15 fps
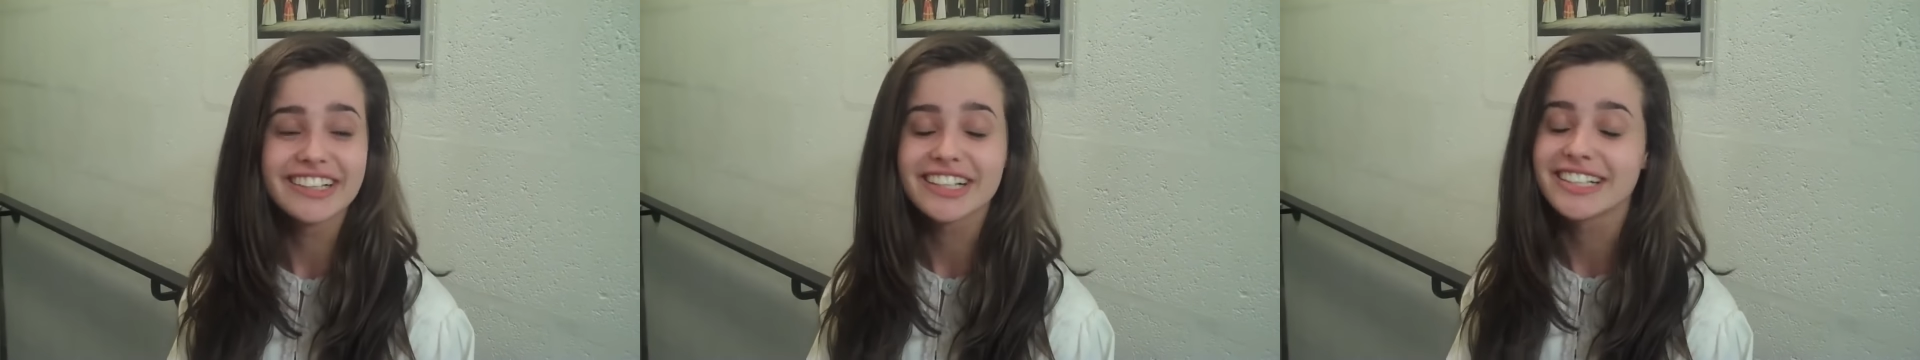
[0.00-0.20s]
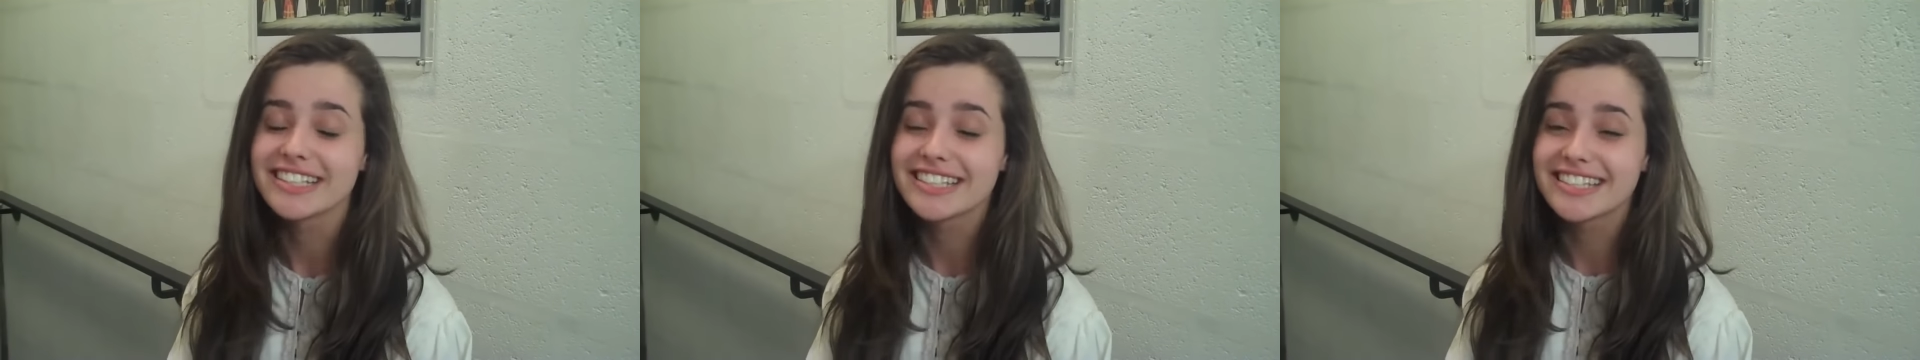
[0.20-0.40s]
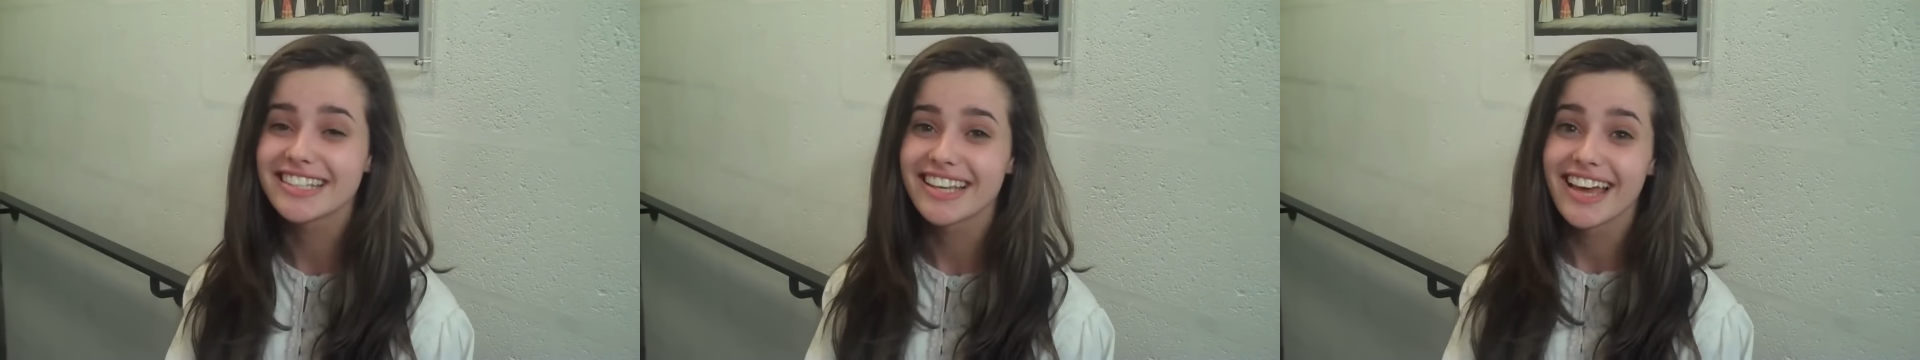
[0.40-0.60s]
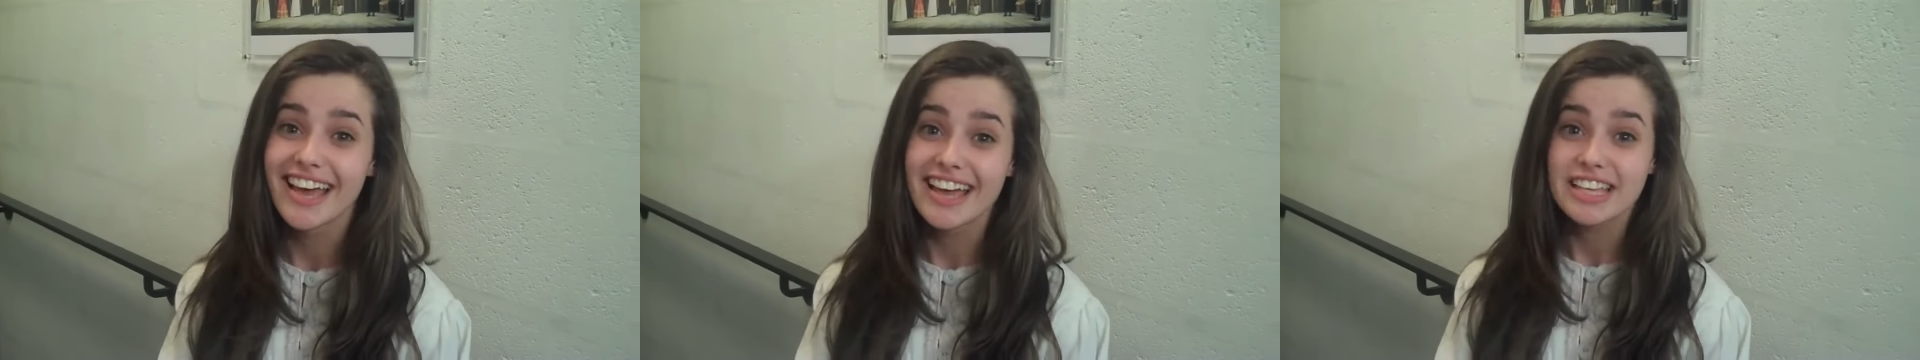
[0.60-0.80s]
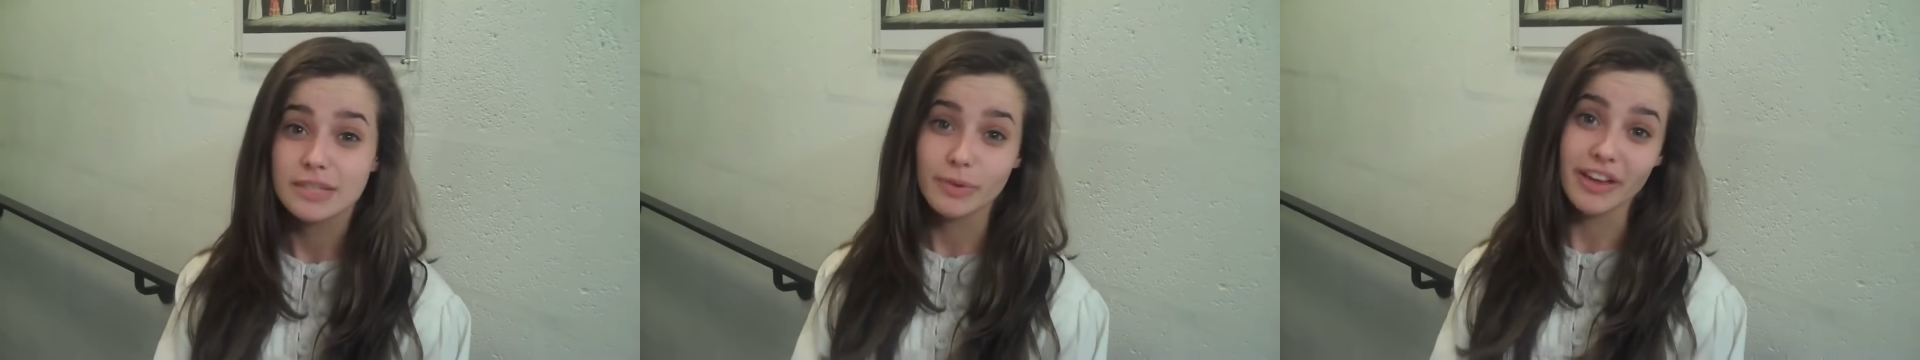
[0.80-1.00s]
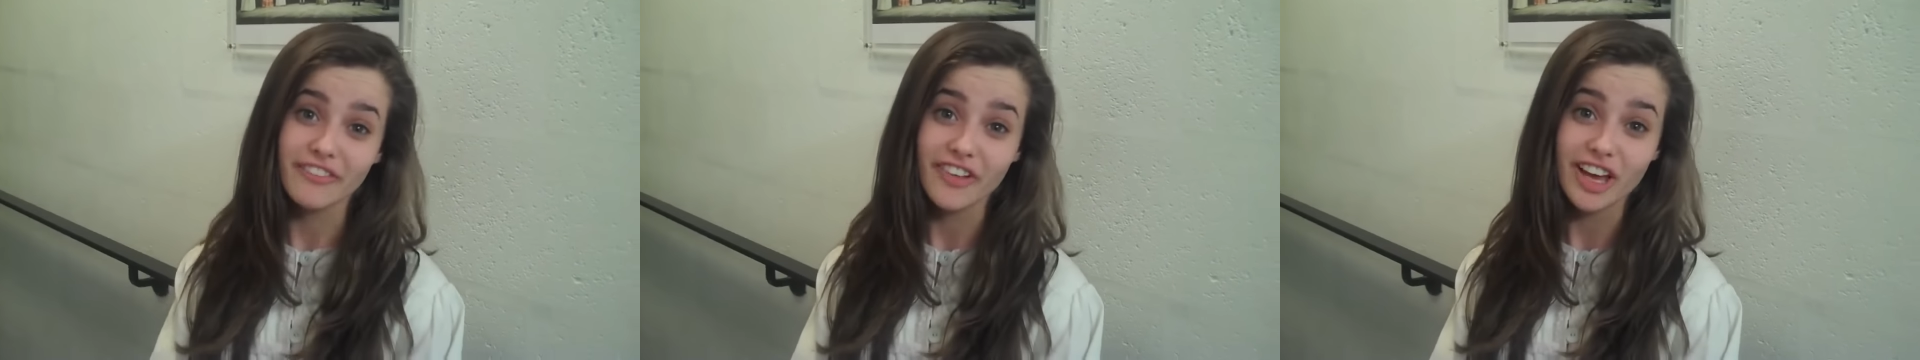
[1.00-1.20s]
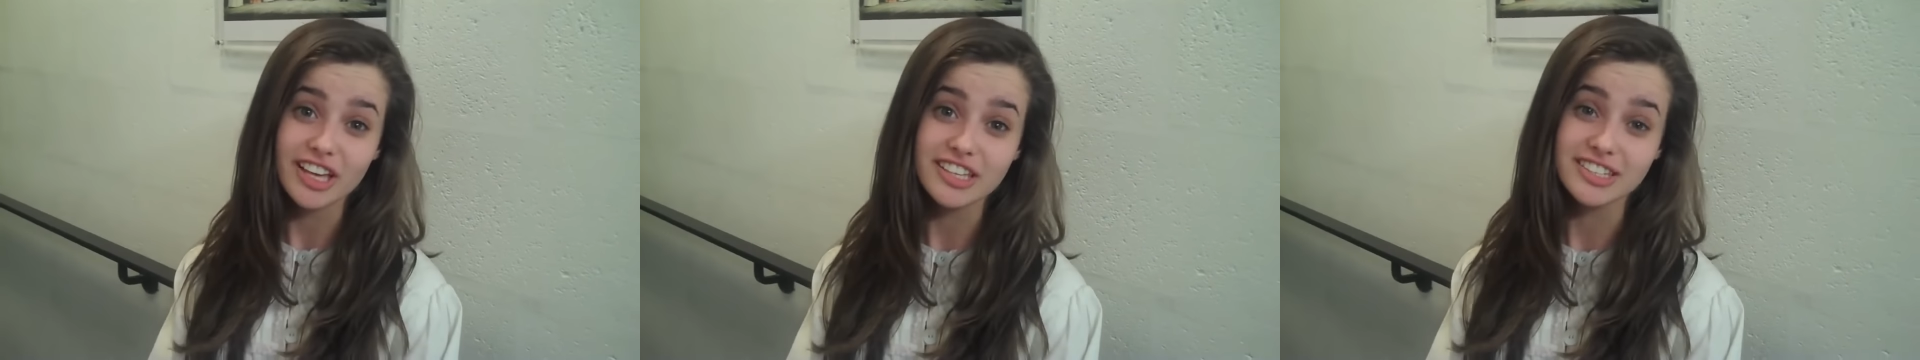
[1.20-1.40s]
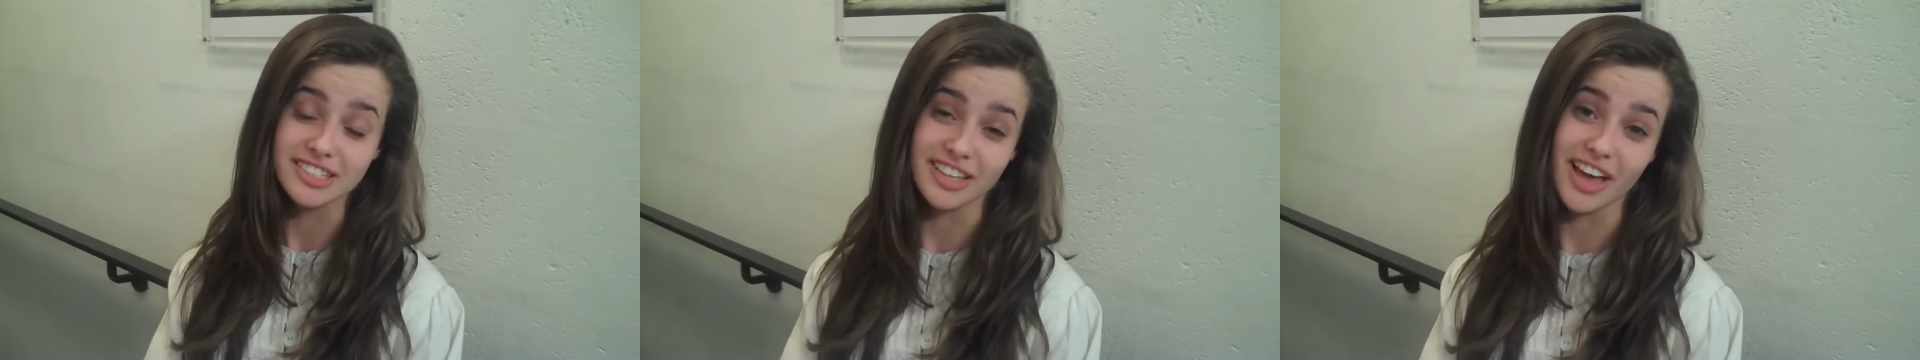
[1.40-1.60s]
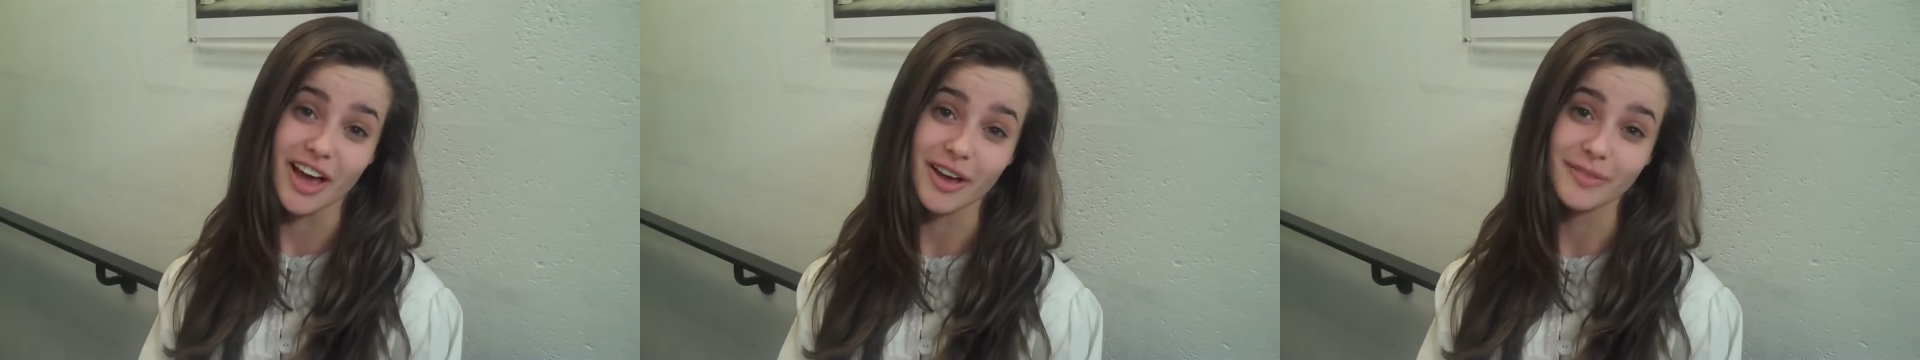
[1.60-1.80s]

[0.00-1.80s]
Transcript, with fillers: because it's my first,